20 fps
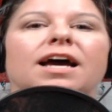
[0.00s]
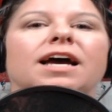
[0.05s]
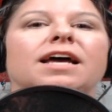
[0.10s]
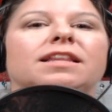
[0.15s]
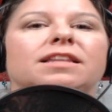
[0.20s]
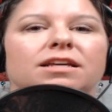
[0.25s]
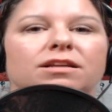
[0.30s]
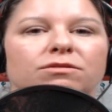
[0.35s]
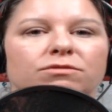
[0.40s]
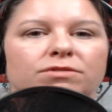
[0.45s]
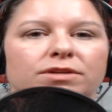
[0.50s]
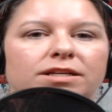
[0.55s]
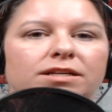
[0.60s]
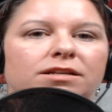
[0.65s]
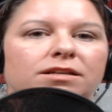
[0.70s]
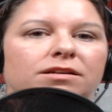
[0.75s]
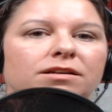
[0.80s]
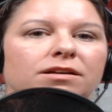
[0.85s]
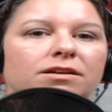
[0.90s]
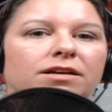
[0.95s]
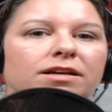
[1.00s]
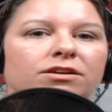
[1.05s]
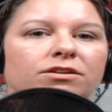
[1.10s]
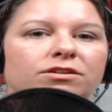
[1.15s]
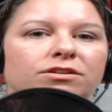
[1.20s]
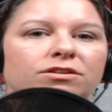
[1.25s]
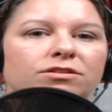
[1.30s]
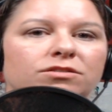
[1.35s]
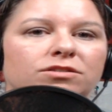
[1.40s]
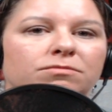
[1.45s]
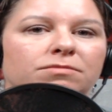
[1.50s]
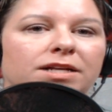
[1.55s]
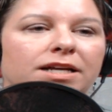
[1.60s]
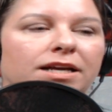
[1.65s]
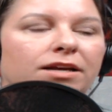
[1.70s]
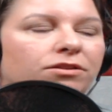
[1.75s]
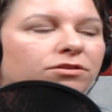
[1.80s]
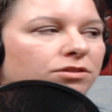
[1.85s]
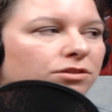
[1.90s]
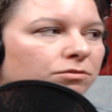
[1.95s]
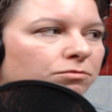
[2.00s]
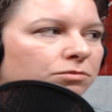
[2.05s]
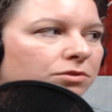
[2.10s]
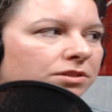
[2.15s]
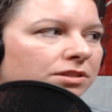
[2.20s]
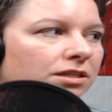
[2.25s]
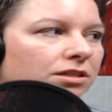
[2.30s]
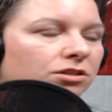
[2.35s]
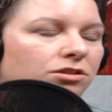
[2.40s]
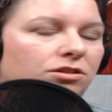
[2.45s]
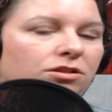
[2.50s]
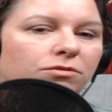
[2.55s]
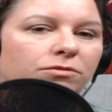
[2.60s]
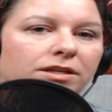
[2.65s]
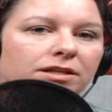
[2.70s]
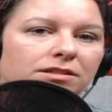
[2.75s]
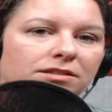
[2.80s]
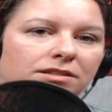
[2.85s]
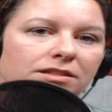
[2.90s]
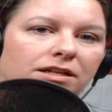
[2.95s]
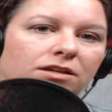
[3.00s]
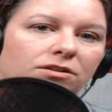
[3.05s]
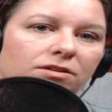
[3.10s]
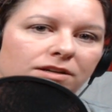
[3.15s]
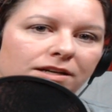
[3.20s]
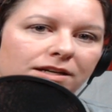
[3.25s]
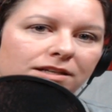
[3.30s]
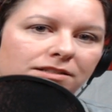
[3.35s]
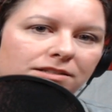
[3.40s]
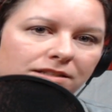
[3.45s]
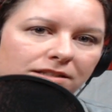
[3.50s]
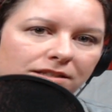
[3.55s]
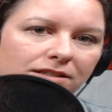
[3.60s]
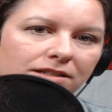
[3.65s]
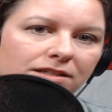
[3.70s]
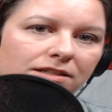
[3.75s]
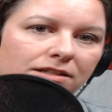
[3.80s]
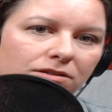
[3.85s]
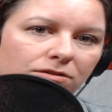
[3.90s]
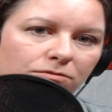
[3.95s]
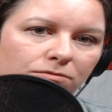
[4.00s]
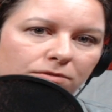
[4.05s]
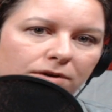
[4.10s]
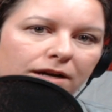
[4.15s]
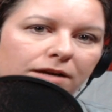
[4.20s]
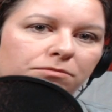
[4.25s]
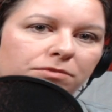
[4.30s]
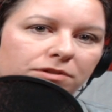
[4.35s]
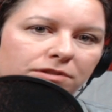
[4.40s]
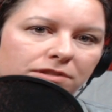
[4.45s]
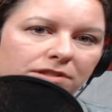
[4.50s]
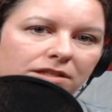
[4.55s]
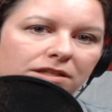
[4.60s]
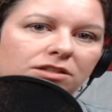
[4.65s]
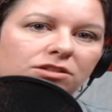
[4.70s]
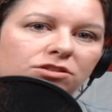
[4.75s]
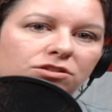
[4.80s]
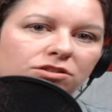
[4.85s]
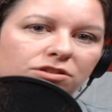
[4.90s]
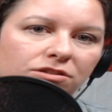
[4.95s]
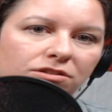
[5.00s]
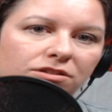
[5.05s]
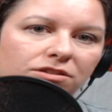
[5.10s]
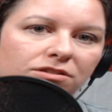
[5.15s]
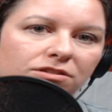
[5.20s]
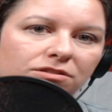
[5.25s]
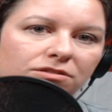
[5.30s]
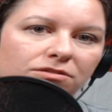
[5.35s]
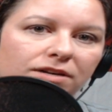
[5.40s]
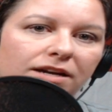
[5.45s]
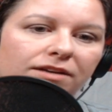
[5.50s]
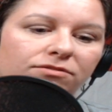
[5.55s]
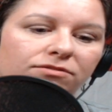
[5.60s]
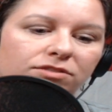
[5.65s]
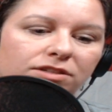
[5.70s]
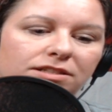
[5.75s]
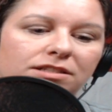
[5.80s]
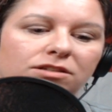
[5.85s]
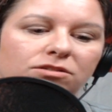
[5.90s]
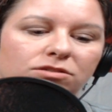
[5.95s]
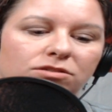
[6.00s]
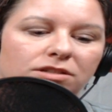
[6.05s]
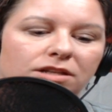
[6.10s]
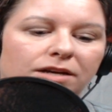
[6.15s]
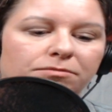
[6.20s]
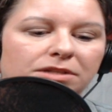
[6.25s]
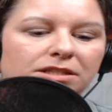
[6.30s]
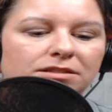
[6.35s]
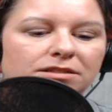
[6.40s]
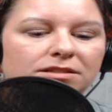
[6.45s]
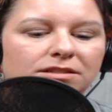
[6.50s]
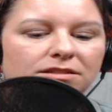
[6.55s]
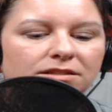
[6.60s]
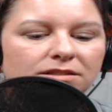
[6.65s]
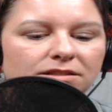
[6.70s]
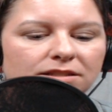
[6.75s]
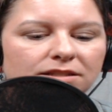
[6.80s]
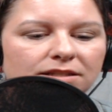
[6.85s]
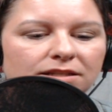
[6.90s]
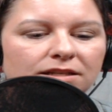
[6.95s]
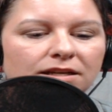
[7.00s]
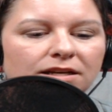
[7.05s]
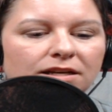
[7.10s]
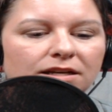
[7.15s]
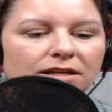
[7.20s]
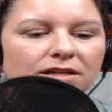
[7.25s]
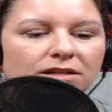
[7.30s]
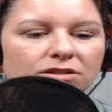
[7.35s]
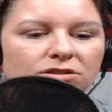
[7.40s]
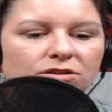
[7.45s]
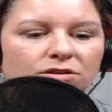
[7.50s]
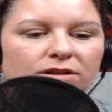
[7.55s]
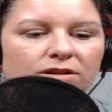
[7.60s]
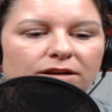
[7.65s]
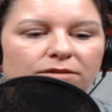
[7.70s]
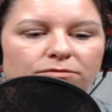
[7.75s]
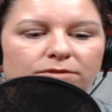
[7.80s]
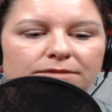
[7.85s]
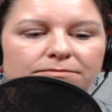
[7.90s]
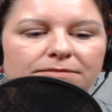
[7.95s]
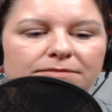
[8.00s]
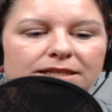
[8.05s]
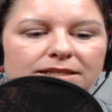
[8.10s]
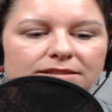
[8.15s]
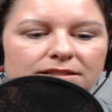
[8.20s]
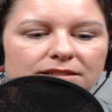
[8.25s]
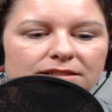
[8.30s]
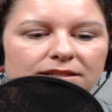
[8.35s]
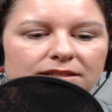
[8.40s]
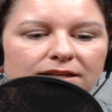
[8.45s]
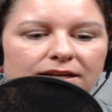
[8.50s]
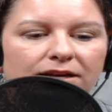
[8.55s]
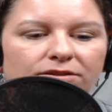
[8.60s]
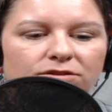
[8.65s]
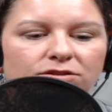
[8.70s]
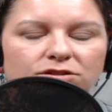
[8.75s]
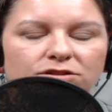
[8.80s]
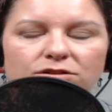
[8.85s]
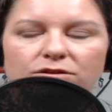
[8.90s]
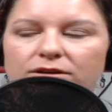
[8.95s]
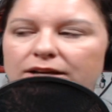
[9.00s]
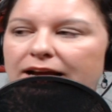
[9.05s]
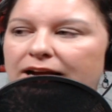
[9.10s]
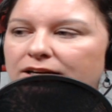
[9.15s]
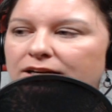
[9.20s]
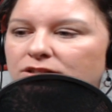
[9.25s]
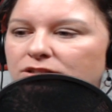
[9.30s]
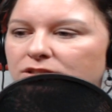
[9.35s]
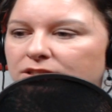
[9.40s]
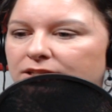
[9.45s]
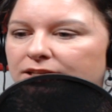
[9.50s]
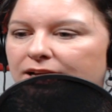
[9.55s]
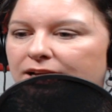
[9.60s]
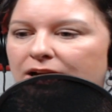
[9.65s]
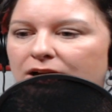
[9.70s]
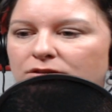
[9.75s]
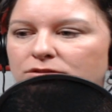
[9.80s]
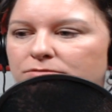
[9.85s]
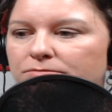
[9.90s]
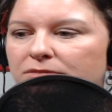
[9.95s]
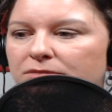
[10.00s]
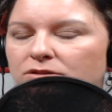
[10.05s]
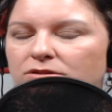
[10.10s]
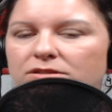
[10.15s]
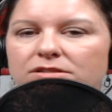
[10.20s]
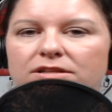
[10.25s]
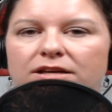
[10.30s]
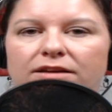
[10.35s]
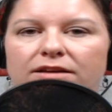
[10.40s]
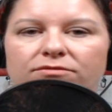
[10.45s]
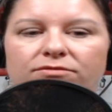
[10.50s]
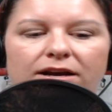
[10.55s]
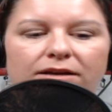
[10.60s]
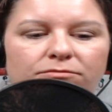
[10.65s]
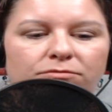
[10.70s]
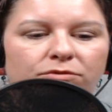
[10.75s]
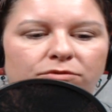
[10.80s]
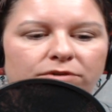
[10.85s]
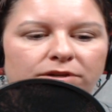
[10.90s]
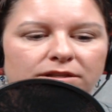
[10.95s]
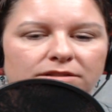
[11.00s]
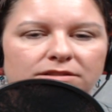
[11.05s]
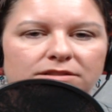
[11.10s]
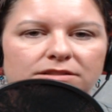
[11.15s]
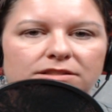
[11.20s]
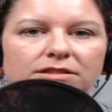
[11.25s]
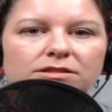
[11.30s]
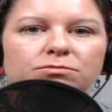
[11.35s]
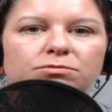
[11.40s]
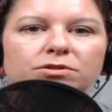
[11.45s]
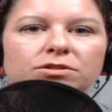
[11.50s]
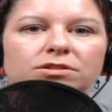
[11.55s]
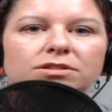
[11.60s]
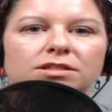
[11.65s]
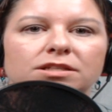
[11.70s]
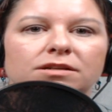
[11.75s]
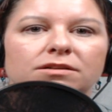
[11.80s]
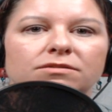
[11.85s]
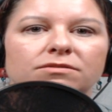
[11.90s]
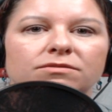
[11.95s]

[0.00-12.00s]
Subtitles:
and then reintroduce them together to the percentage so we can standardize it and get the right percentage to you every single time consistently. So they remix it together. So actually cow's milk is like 5.6%